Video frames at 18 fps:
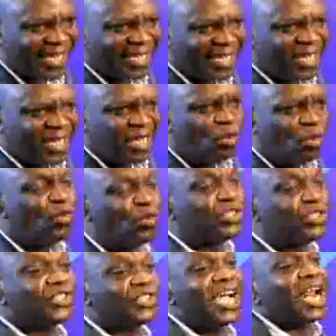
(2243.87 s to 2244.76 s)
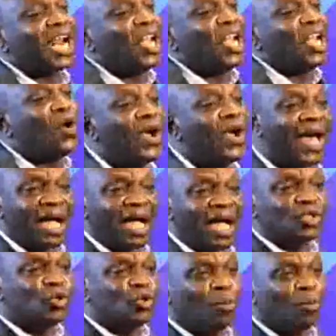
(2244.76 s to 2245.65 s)
we will trek longer
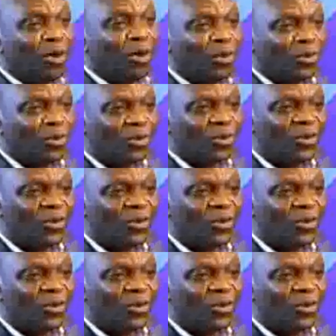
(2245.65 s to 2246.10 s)
tomorrow.